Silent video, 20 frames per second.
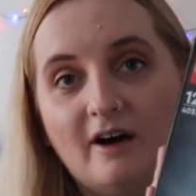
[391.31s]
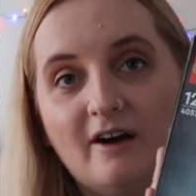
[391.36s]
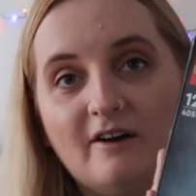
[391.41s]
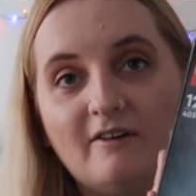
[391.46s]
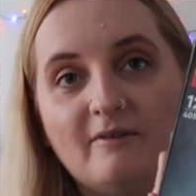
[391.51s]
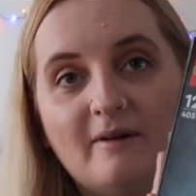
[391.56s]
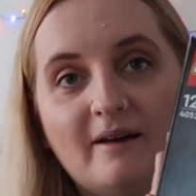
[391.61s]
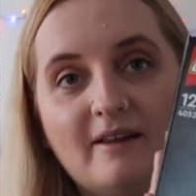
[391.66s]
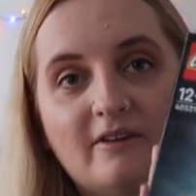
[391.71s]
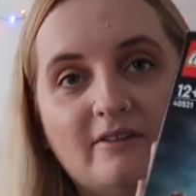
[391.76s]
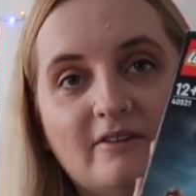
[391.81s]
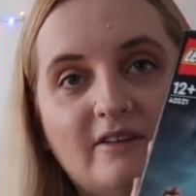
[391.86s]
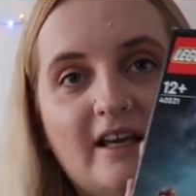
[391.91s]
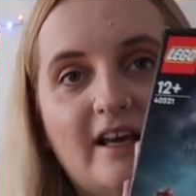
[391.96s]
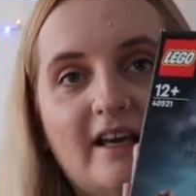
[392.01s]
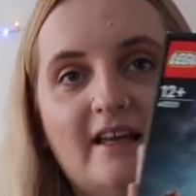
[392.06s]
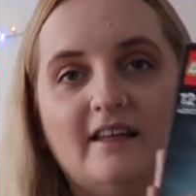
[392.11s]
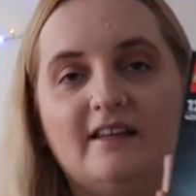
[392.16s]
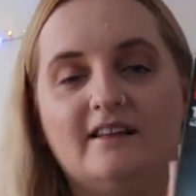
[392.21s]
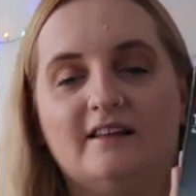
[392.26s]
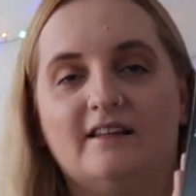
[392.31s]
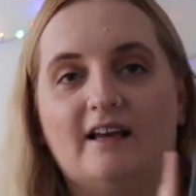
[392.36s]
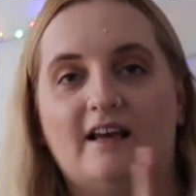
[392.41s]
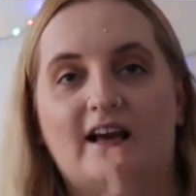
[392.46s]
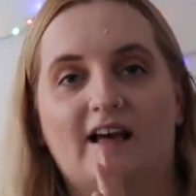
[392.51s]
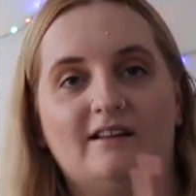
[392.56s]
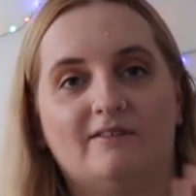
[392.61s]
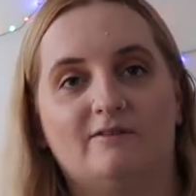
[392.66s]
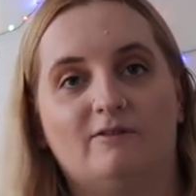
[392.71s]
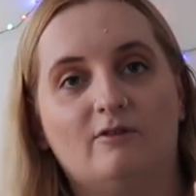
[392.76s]
I went on it in
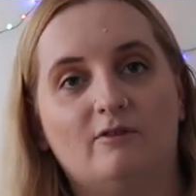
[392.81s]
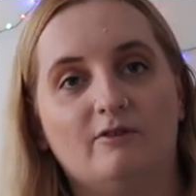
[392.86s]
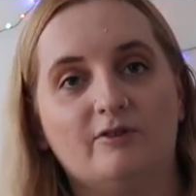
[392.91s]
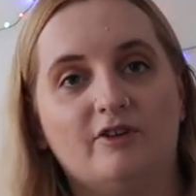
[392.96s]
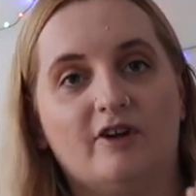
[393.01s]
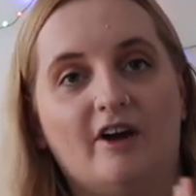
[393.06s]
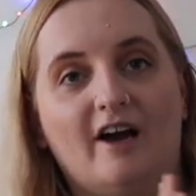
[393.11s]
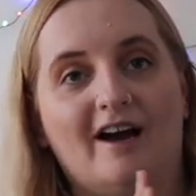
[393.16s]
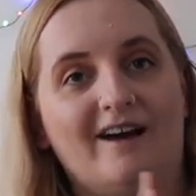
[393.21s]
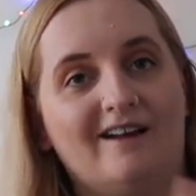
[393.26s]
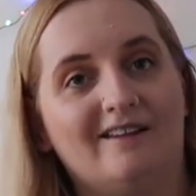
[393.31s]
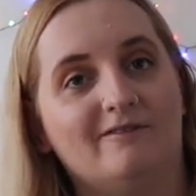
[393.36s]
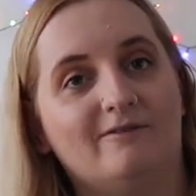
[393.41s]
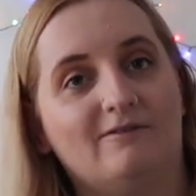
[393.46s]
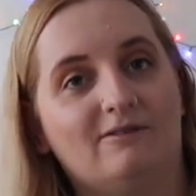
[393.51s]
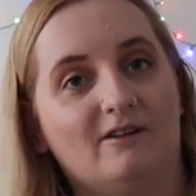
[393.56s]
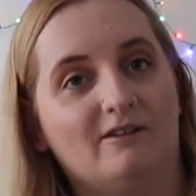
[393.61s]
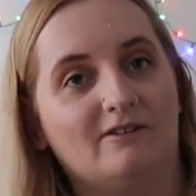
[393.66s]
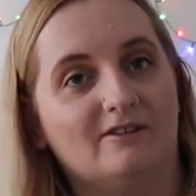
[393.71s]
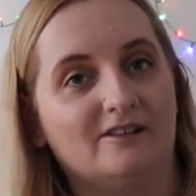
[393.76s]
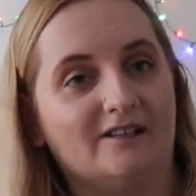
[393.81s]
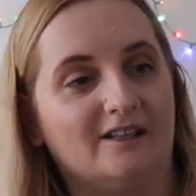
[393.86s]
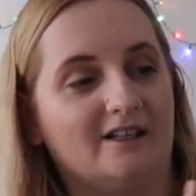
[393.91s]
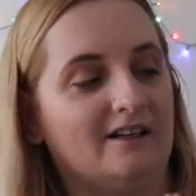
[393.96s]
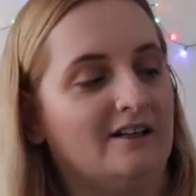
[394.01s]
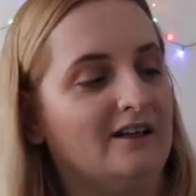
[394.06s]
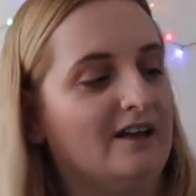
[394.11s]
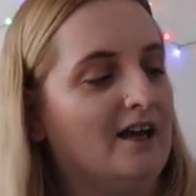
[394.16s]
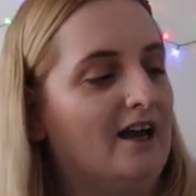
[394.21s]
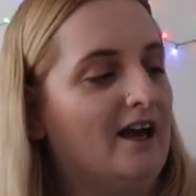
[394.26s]
California and
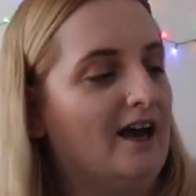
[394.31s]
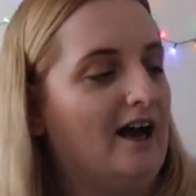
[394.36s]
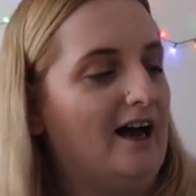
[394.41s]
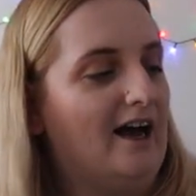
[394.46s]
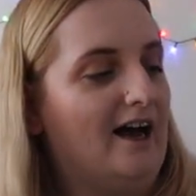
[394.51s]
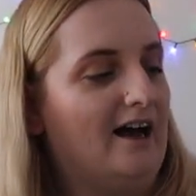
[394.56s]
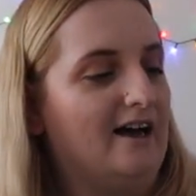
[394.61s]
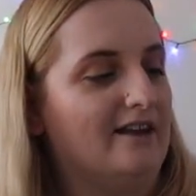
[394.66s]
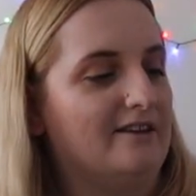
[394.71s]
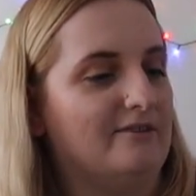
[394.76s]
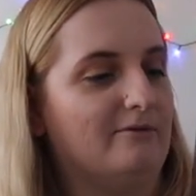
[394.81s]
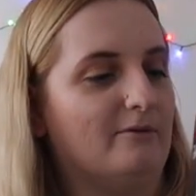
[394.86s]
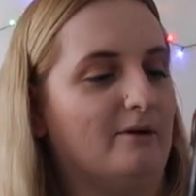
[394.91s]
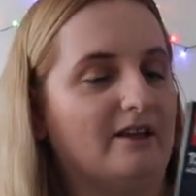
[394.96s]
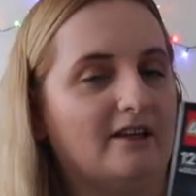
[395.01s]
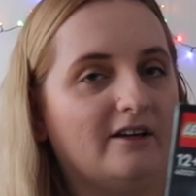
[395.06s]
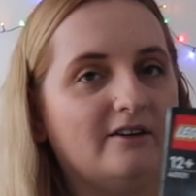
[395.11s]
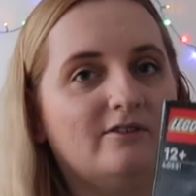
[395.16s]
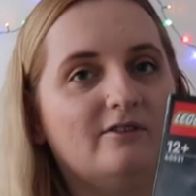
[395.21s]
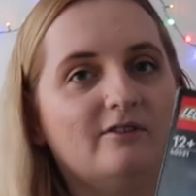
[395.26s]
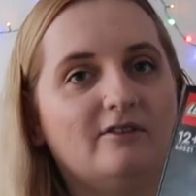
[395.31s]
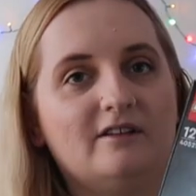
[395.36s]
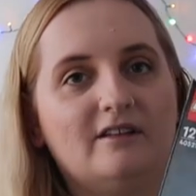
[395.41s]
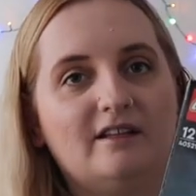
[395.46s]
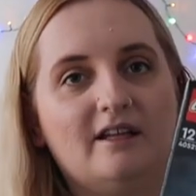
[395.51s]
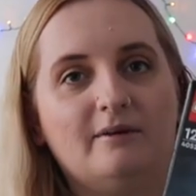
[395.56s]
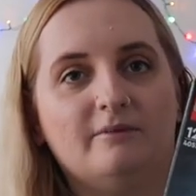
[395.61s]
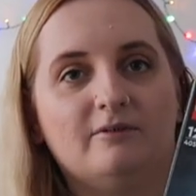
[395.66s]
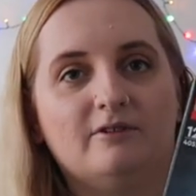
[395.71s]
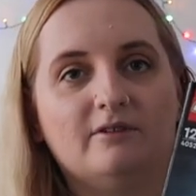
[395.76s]
Florida, and when I saw that
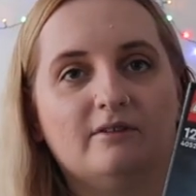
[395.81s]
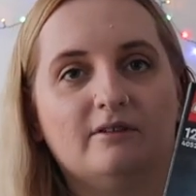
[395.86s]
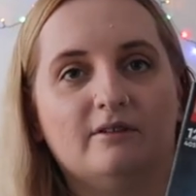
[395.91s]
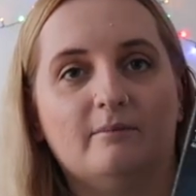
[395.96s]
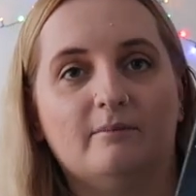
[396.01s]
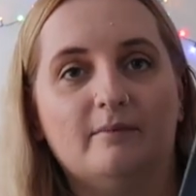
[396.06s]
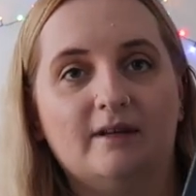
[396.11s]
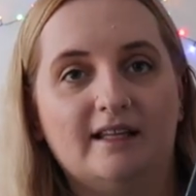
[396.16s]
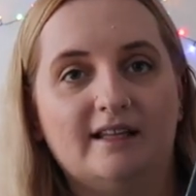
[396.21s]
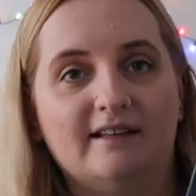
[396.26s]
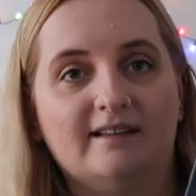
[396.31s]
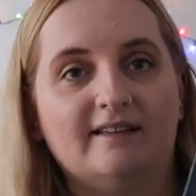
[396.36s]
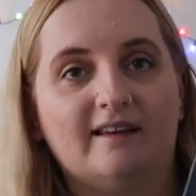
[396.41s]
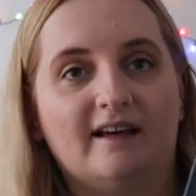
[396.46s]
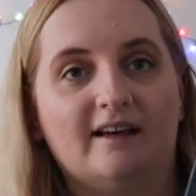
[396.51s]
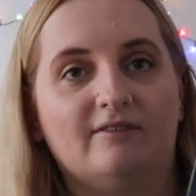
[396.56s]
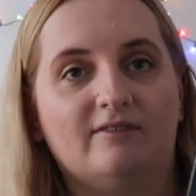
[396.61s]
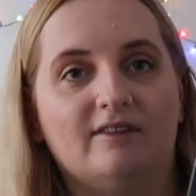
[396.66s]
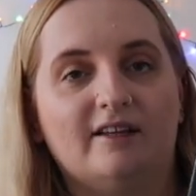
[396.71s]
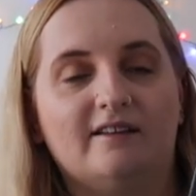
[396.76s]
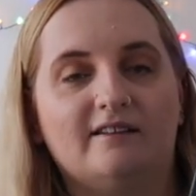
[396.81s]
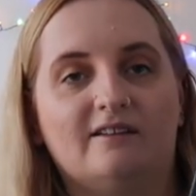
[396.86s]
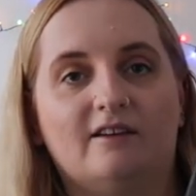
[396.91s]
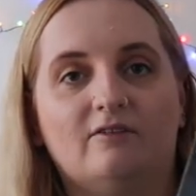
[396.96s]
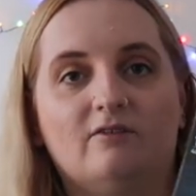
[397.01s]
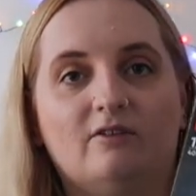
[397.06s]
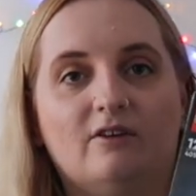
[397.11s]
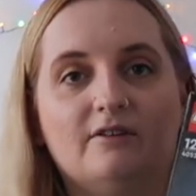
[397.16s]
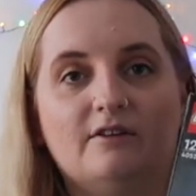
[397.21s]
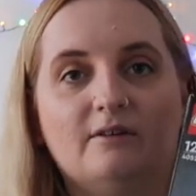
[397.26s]
they were doing a mini set of this,
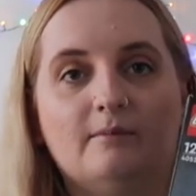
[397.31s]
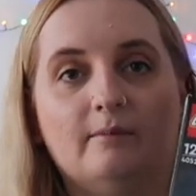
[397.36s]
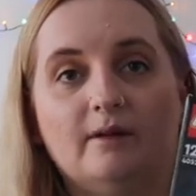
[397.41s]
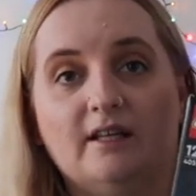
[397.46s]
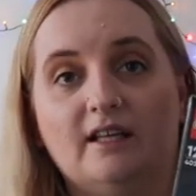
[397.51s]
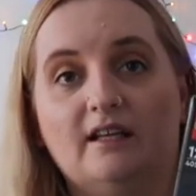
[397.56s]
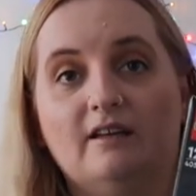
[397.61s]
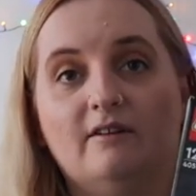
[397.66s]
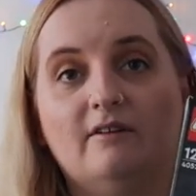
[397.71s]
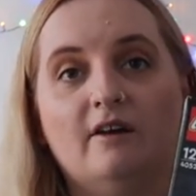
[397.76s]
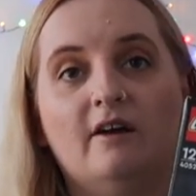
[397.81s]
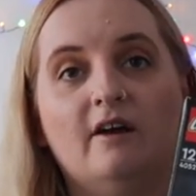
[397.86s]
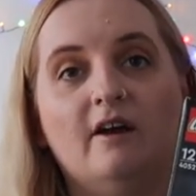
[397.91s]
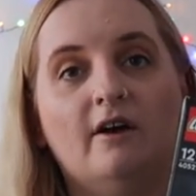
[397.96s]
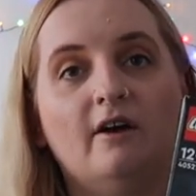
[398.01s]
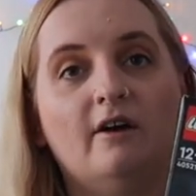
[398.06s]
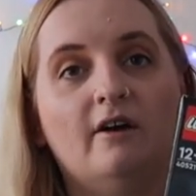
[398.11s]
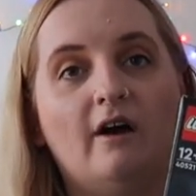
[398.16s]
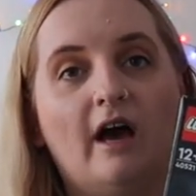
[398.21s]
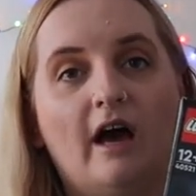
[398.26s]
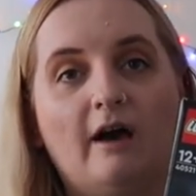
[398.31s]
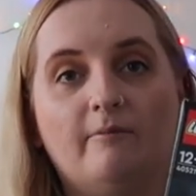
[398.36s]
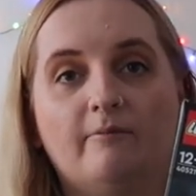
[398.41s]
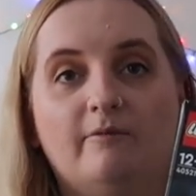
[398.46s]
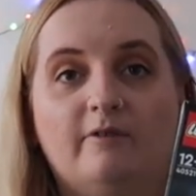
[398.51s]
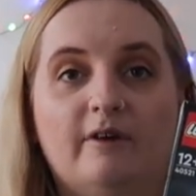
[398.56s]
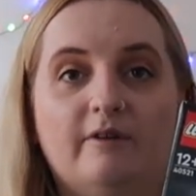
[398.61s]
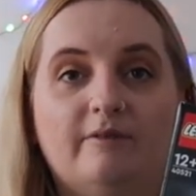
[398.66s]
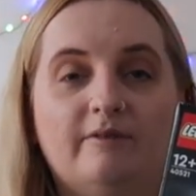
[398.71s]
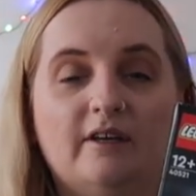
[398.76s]
I've got the mini
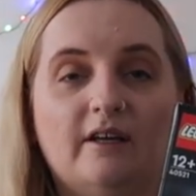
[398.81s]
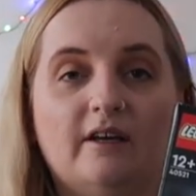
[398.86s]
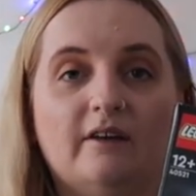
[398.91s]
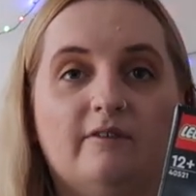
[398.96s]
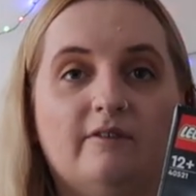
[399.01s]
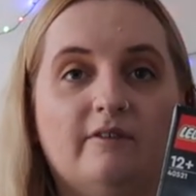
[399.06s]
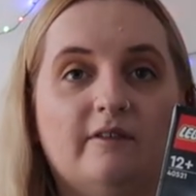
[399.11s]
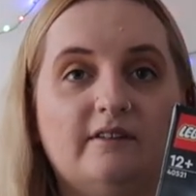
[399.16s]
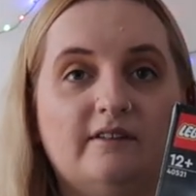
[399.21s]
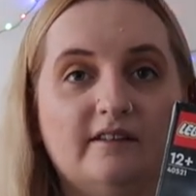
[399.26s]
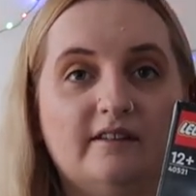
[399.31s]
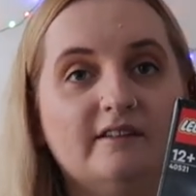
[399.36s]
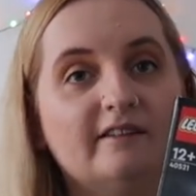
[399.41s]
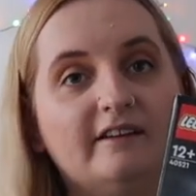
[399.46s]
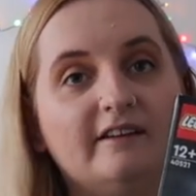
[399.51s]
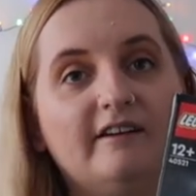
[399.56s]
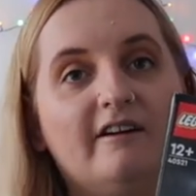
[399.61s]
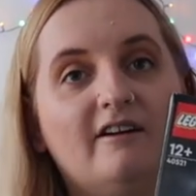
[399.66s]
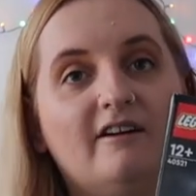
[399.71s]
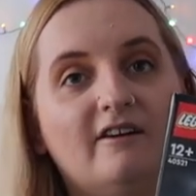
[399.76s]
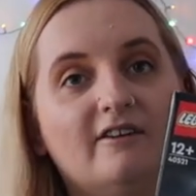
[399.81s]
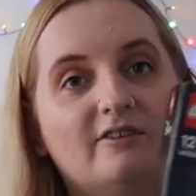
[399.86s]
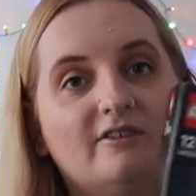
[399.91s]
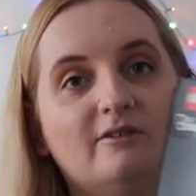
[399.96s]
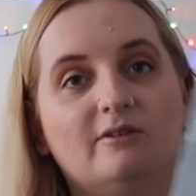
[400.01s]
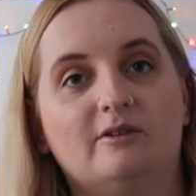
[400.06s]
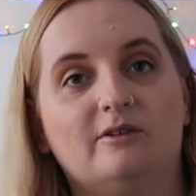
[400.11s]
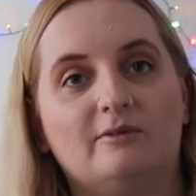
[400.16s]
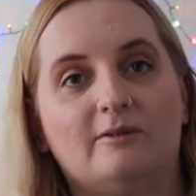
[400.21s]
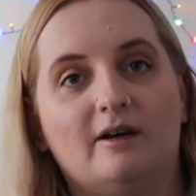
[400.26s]
50th Disney
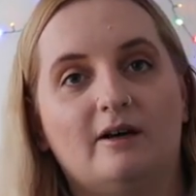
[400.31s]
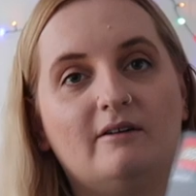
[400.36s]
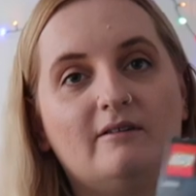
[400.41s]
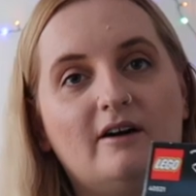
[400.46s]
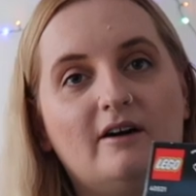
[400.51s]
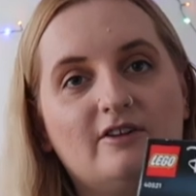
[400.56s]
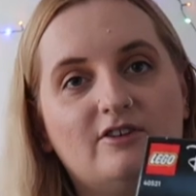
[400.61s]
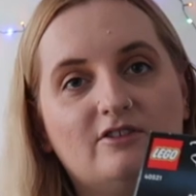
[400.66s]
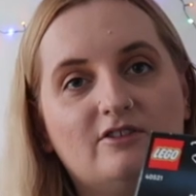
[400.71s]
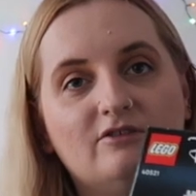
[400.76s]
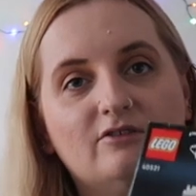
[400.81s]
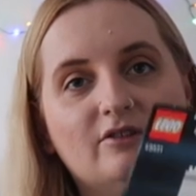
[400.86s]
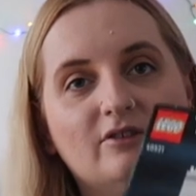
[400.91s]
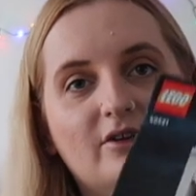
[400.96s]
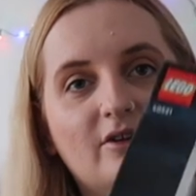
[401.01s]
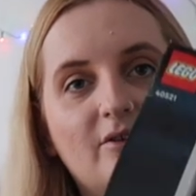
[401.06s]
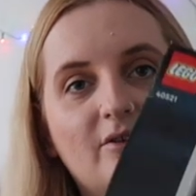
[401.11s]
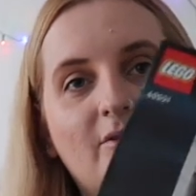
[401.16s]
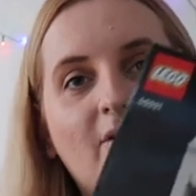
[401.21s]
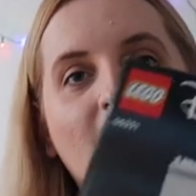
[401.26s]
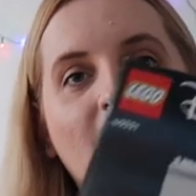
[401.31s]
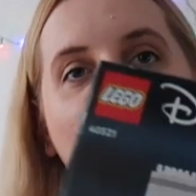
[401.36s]
castle as well. I just knew